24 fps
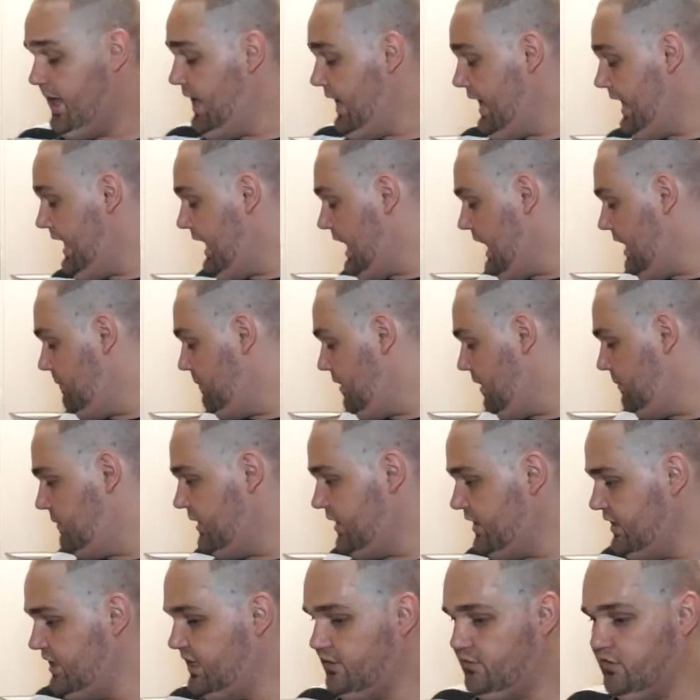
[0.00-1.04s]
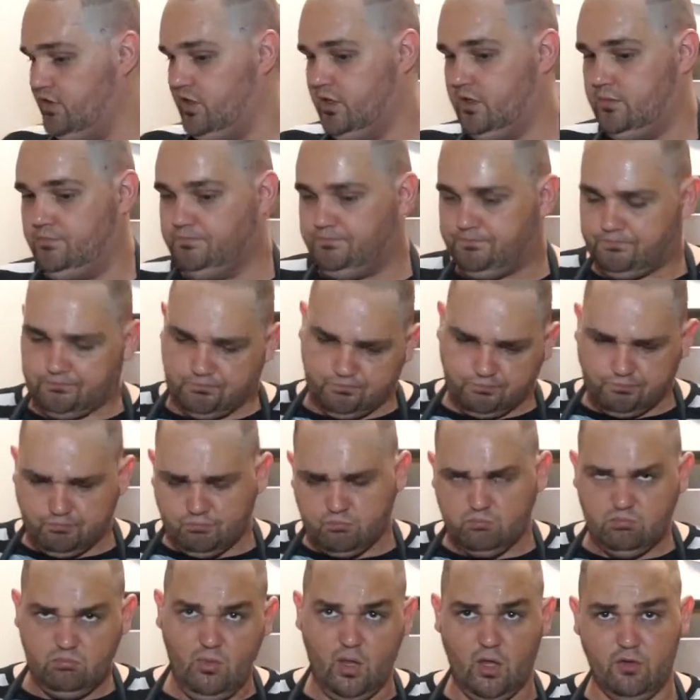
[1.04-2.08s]
I'm going to give it
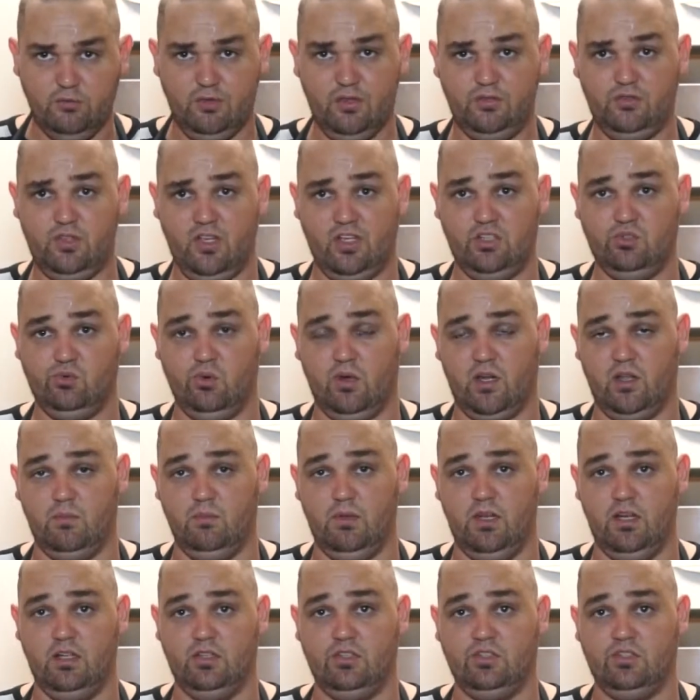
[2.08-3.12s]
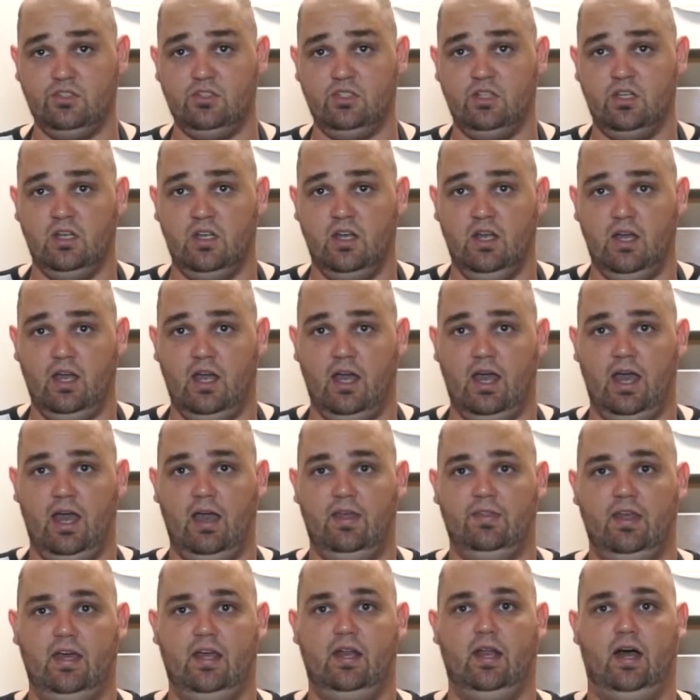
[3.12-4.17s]
15-20 minutes,
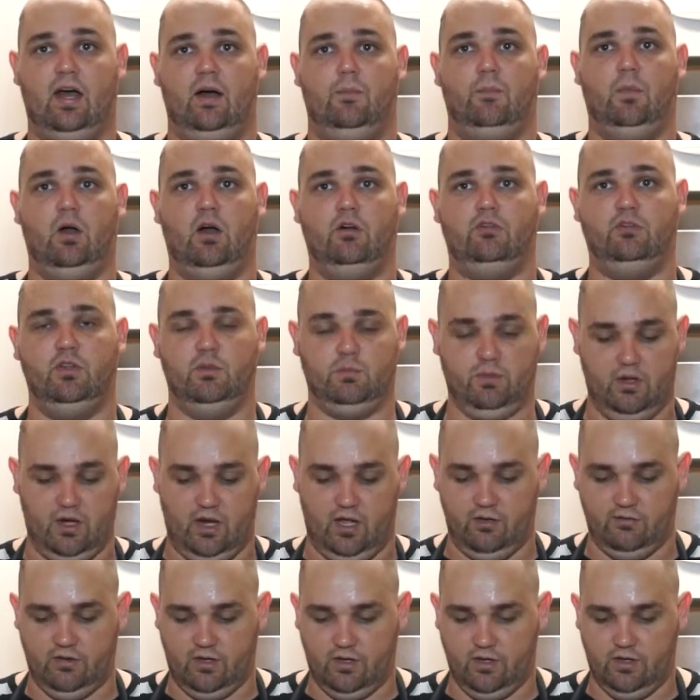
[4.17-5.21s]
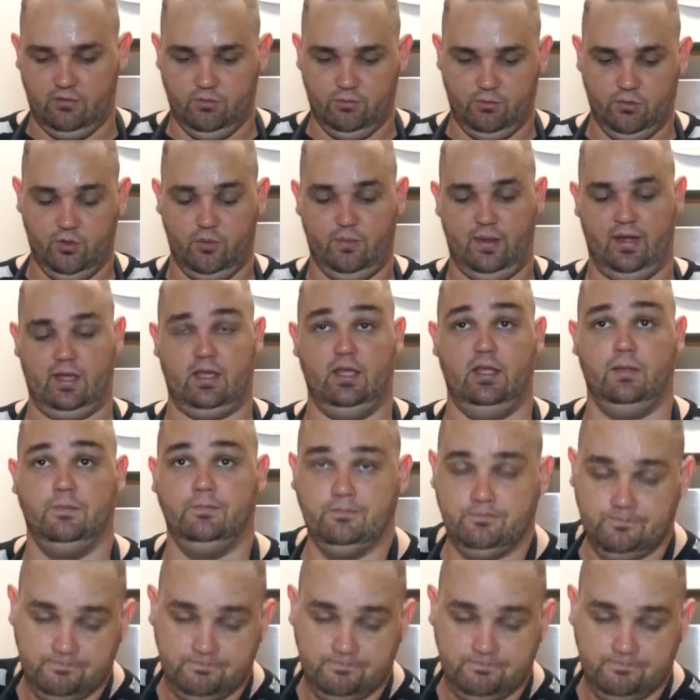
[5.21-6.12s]
and then I'll flip it over and we'll put it back in.